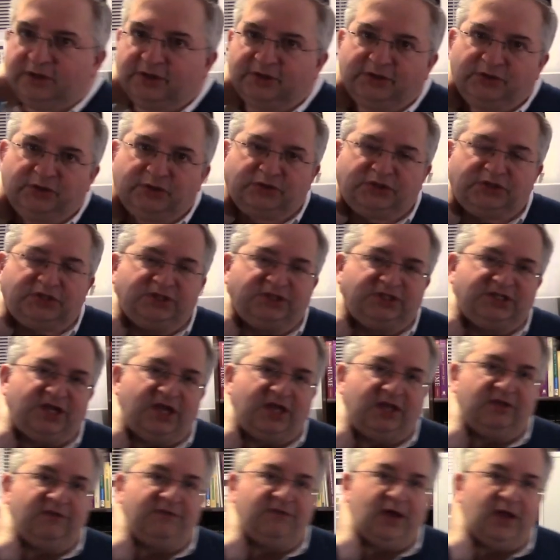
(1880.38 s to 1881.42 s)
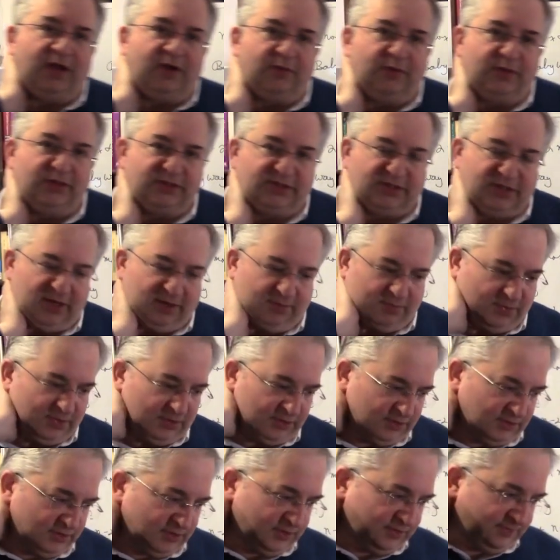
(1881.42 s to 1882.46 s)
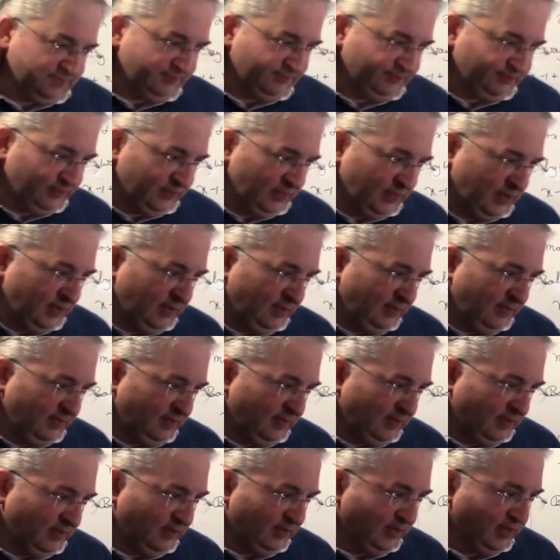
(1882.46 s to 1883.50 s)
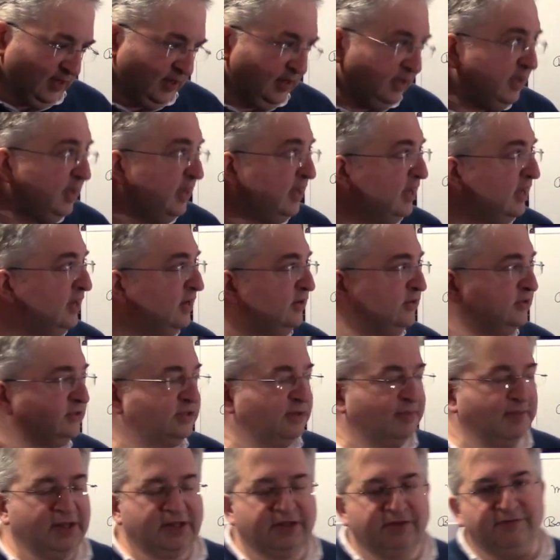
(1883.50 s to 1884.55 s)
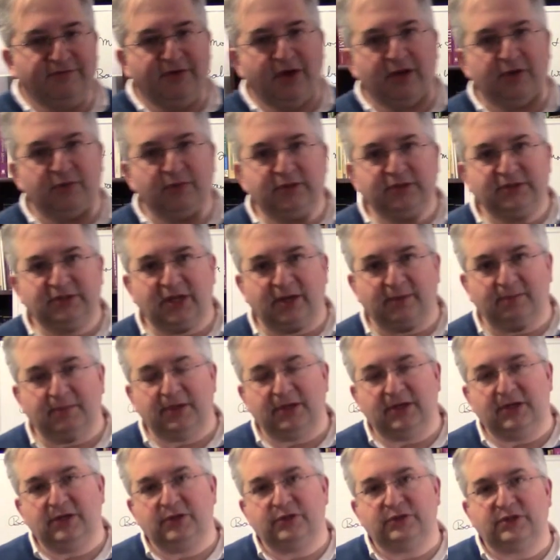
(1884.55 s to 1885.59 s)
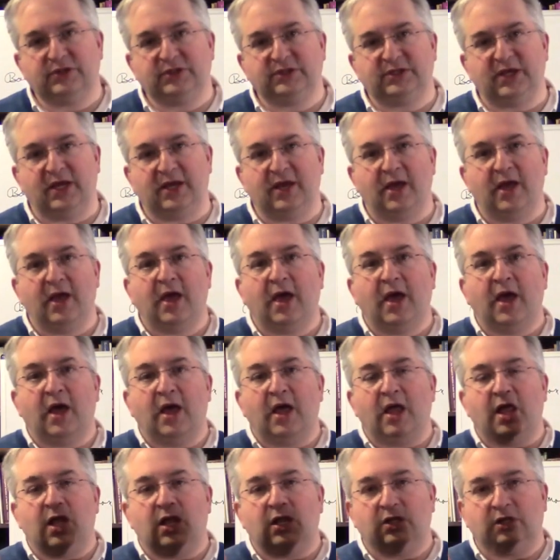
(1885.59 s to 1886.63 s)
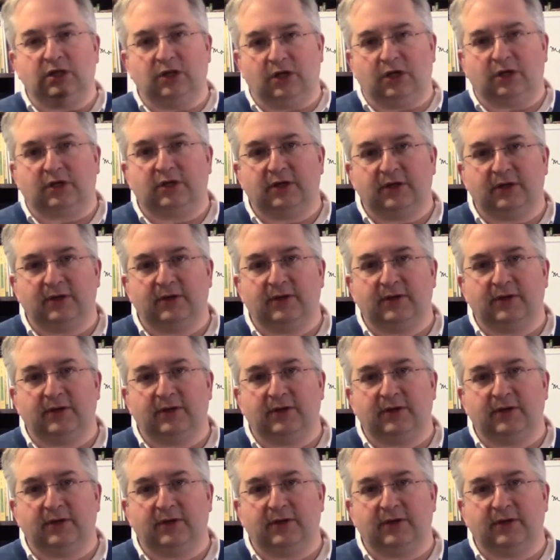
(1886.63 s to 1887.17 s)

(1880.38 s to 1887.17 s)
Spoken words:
used to say the following statement. Okay, he used to make the following statement. He used to say, look,